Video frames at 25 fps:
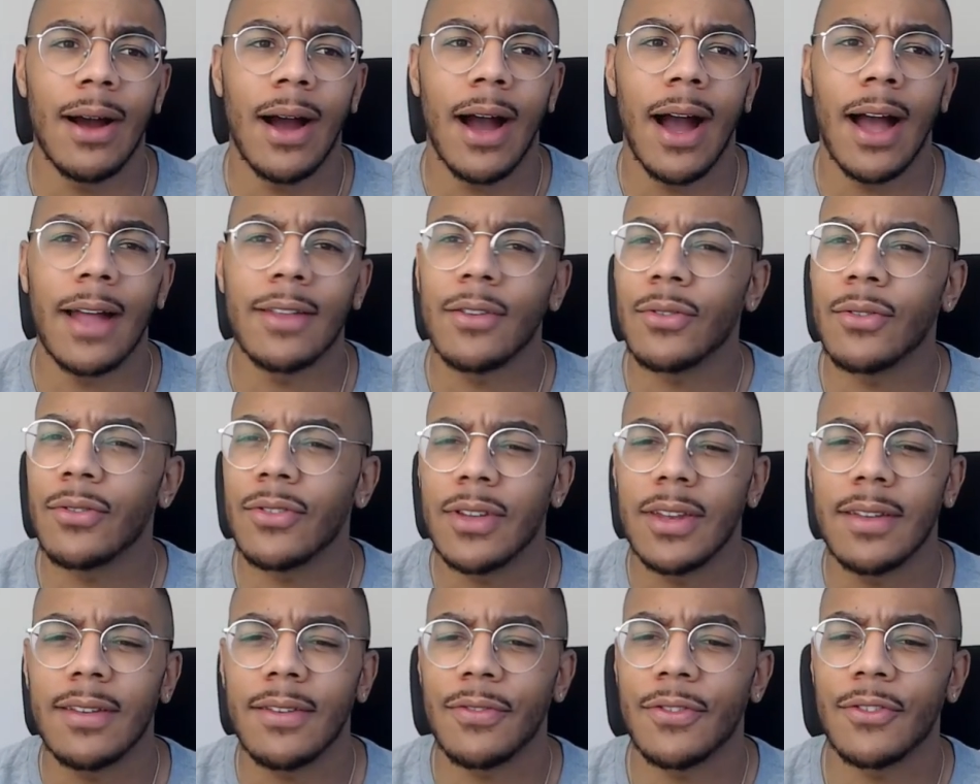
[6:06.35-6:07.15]
I don't see
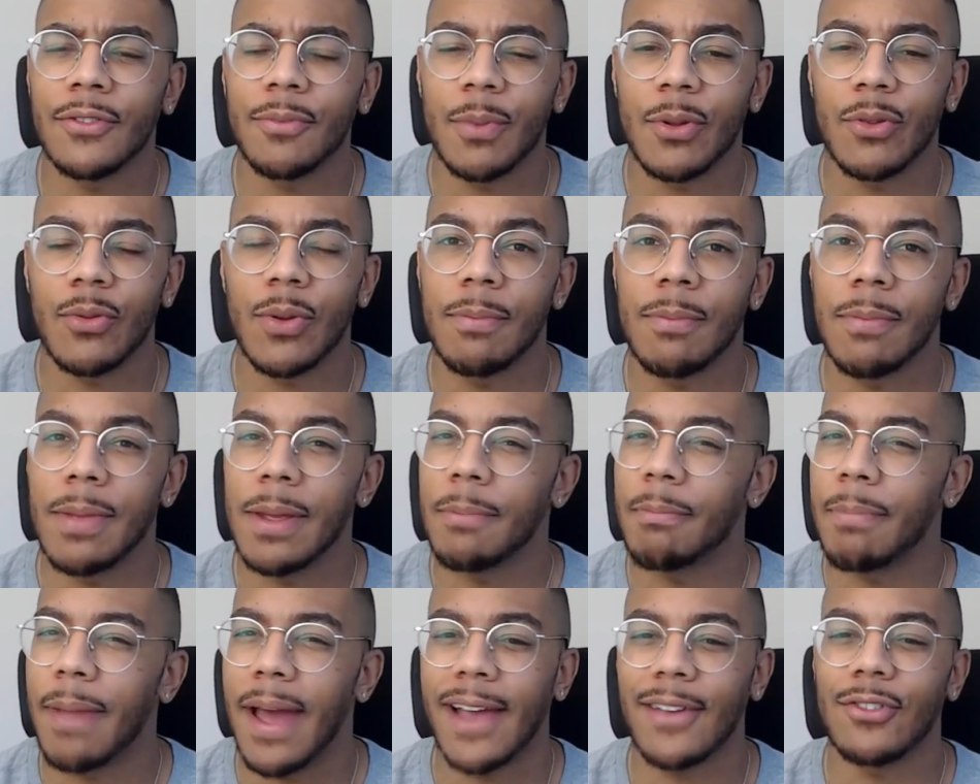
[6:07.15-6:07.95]
the difference between being
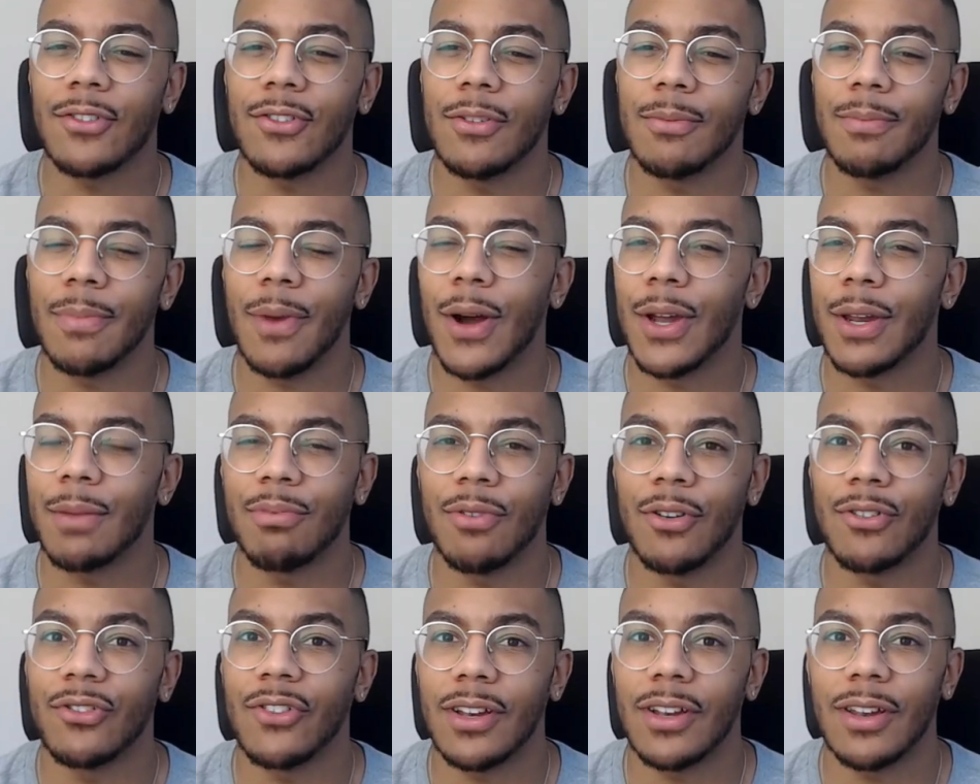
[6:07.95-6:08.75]
passionate behind a
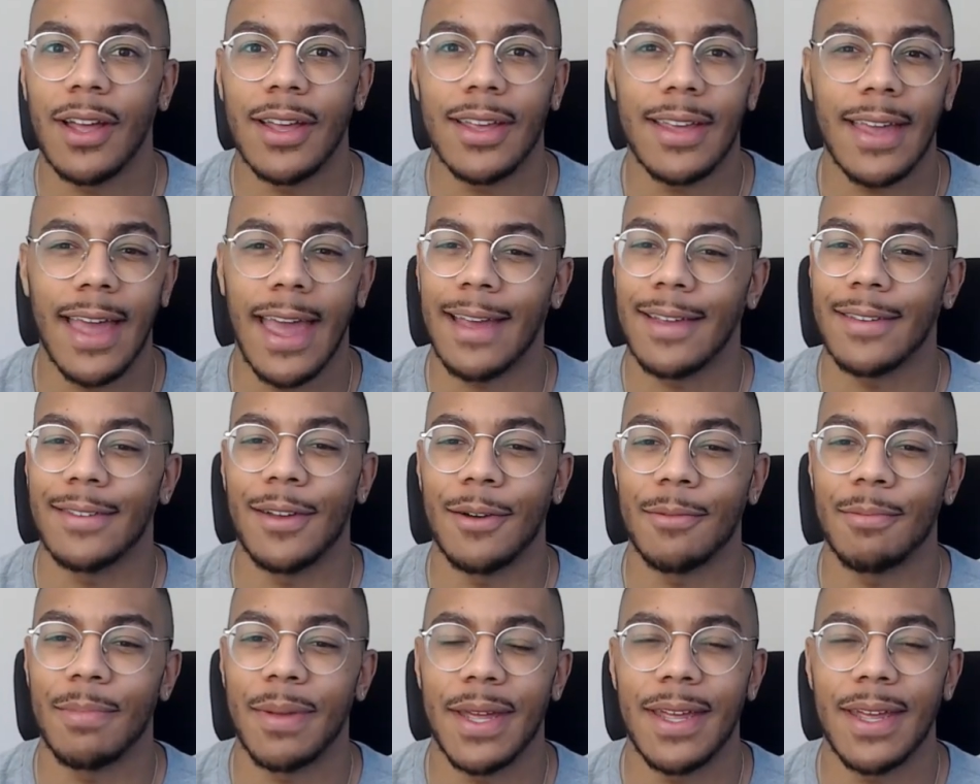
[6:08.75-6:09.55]
project like
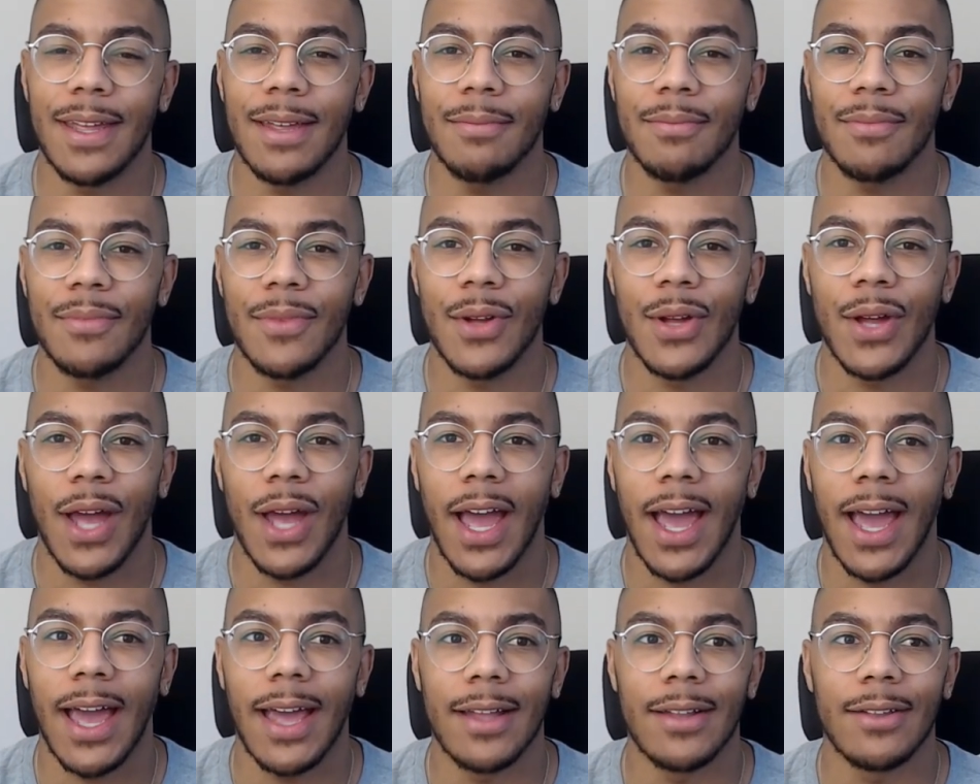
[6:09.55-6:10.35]
XRP
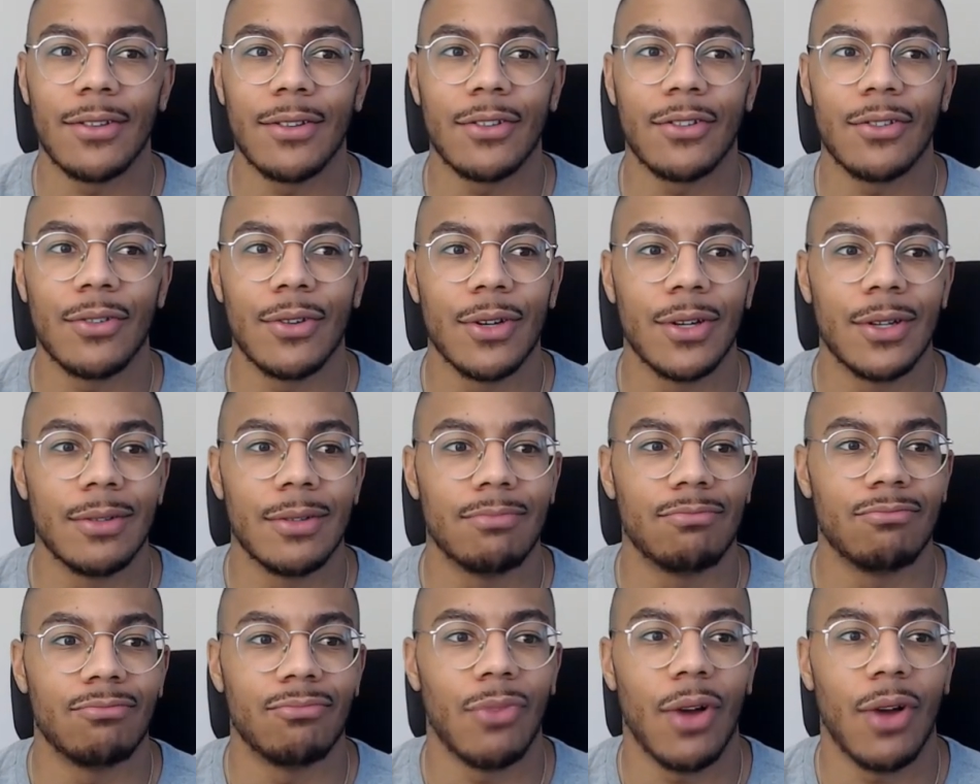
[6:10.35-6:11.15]
and
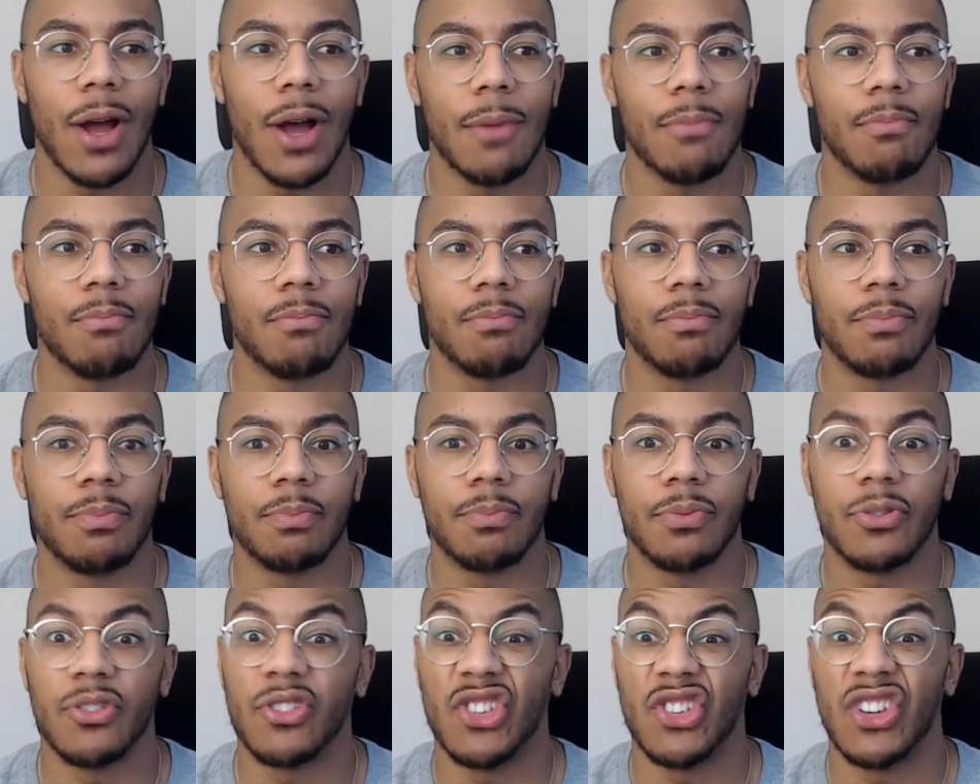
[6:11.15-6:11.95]
uh,
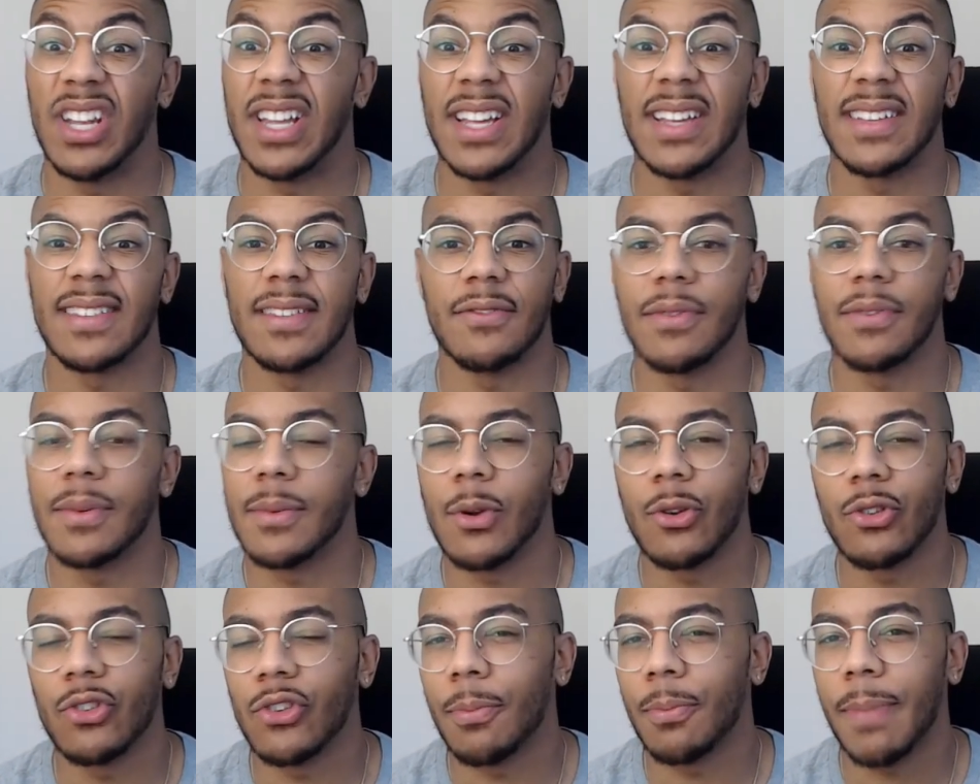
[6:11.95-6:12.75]
shilling something
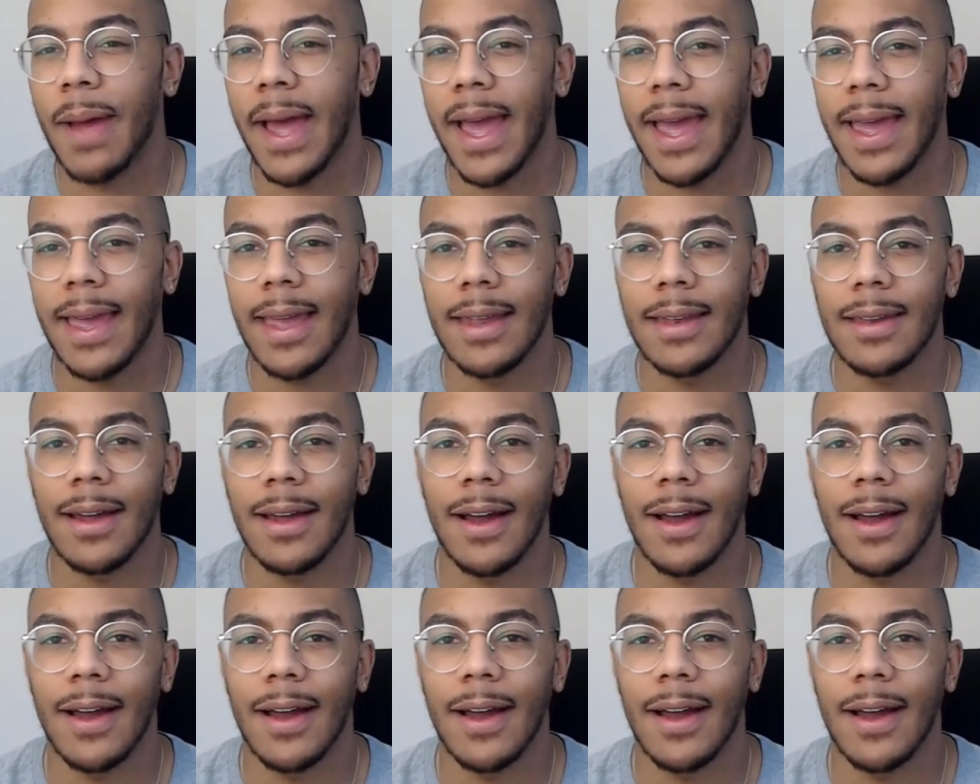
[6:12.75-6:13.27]
because you're paid.